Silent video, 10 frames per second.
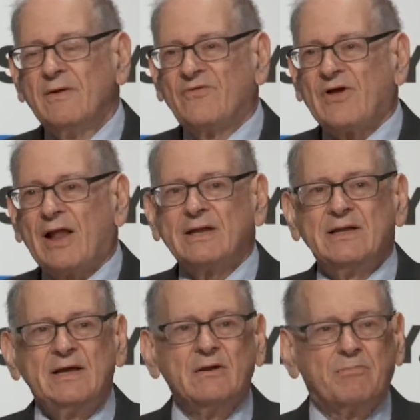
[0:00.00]
solid
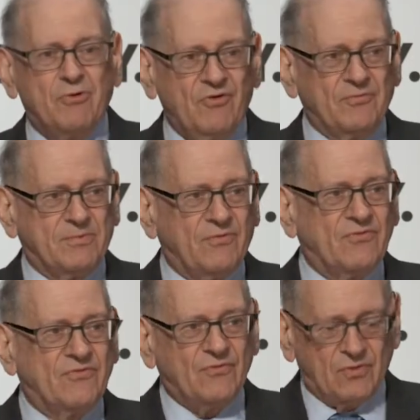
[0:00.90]
legal
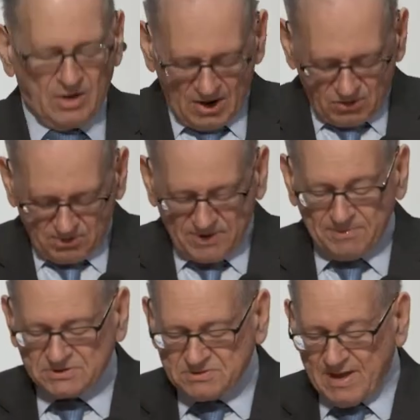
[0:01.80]
principles for allowing
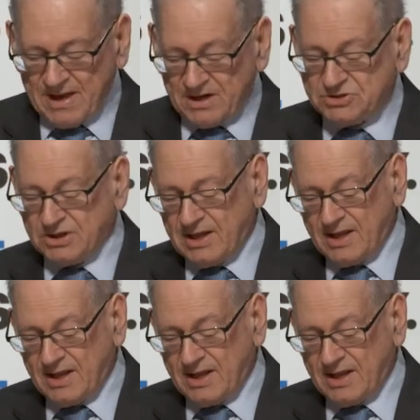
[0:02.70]
people to manage it.